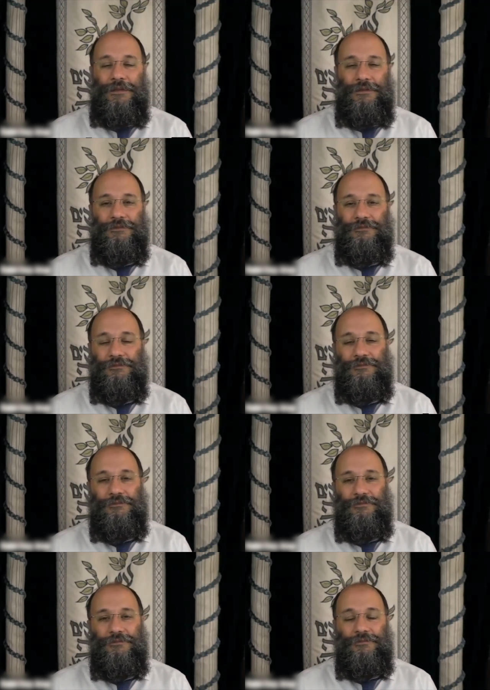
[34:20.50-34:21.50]

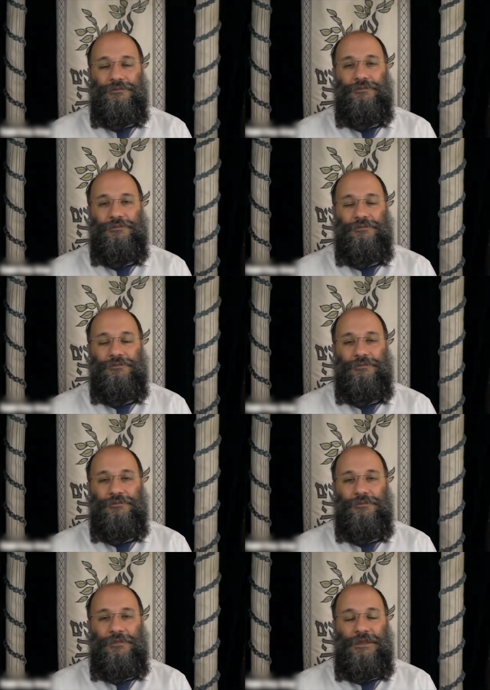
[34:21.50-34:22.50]

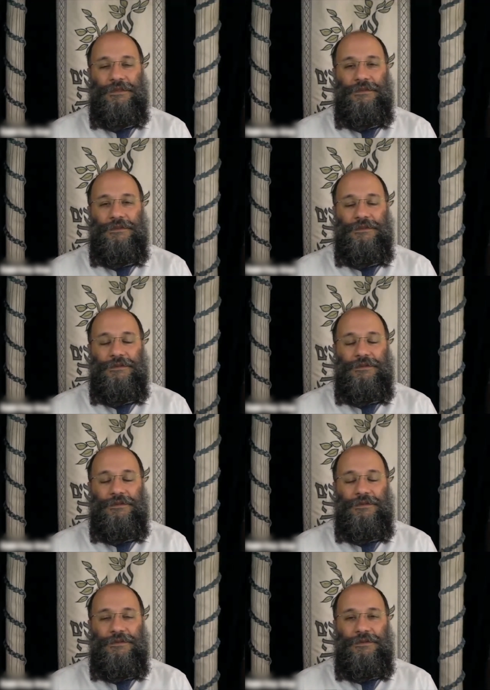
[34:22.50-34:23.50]

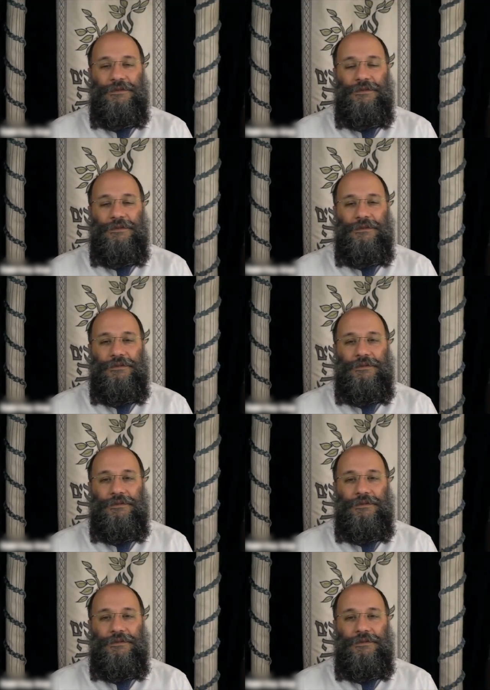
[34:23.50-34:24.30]
(no one is talking)